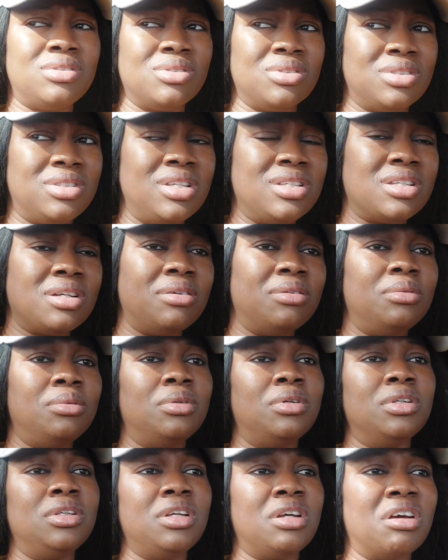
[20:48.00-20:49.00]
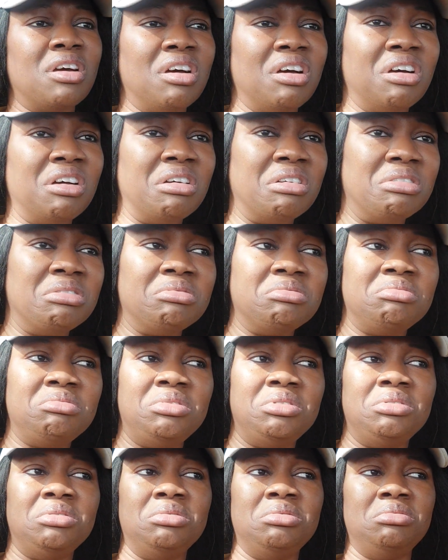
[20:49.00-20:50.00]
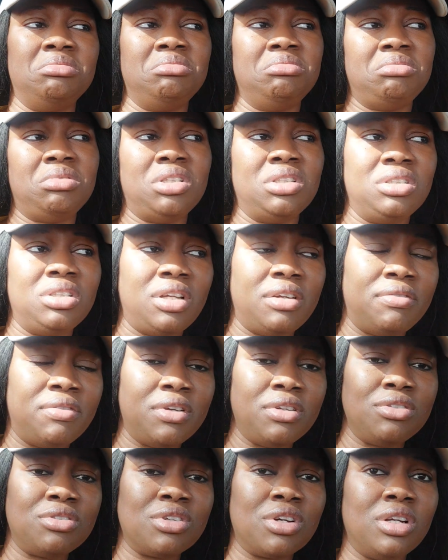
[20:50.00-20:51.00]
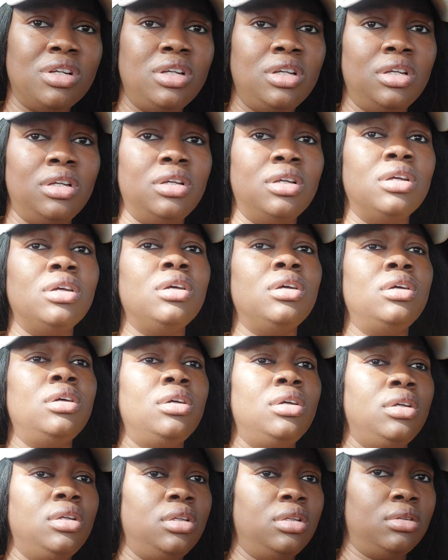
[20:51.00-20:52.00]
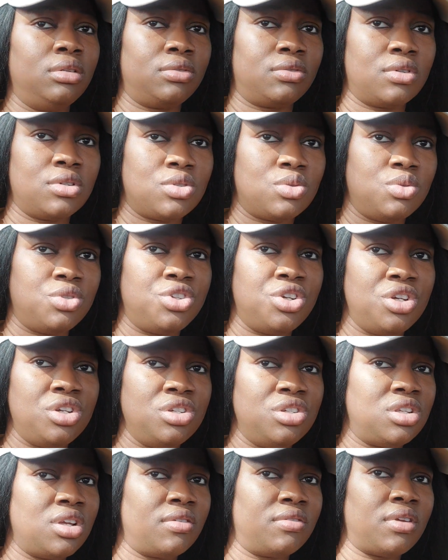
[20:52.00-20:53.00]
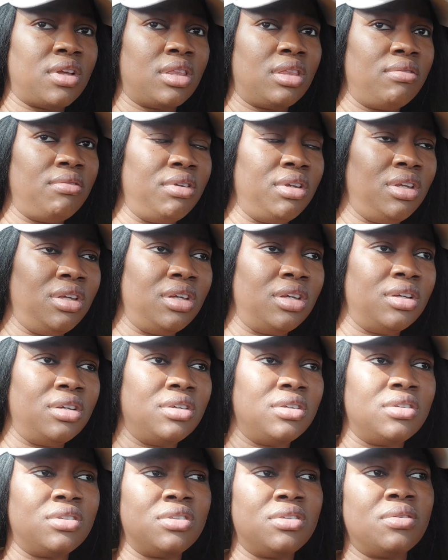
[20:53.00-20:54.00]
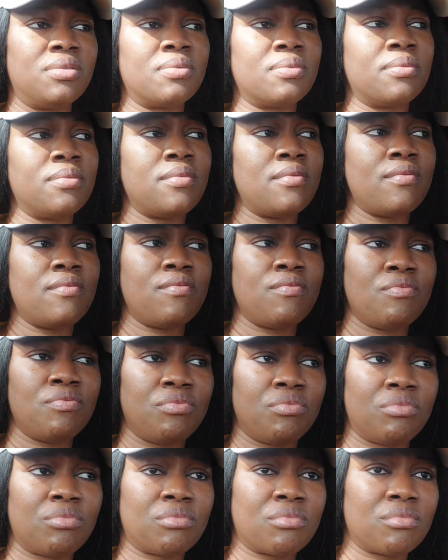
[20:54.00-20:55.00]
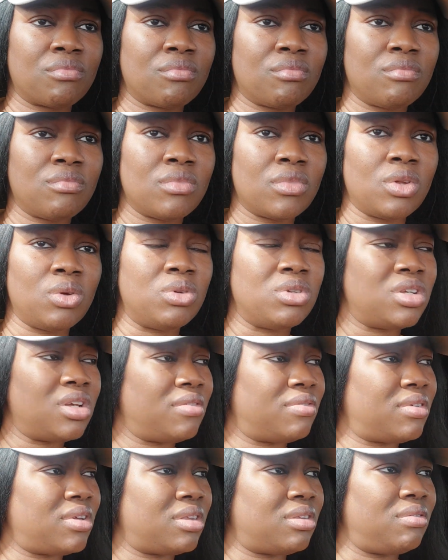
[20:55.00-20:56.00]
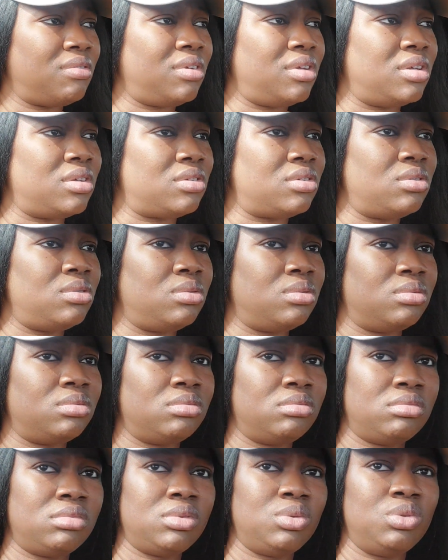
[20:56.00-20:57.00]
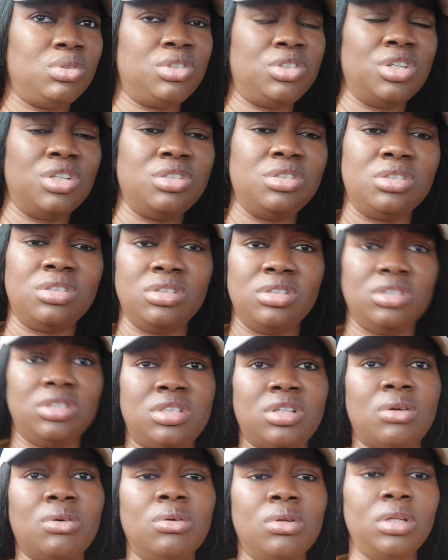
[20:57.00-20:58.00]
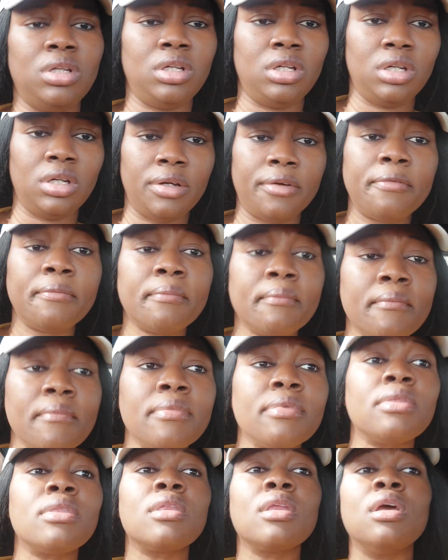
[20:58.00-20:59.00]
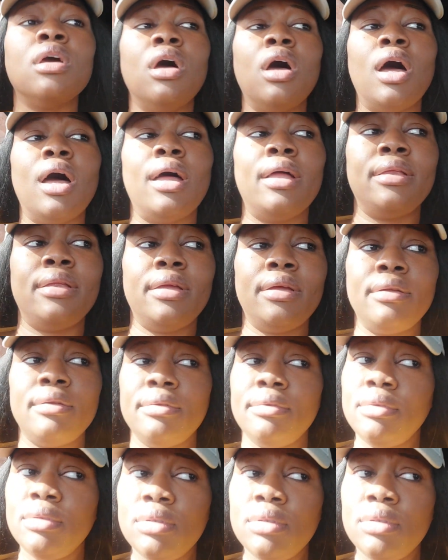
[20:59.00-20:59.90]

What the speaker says: was later when we got the car, you know, and eventually, you know, of course we changed it after 3 years. Was it after 3 years? No, we changed it in the second year. And then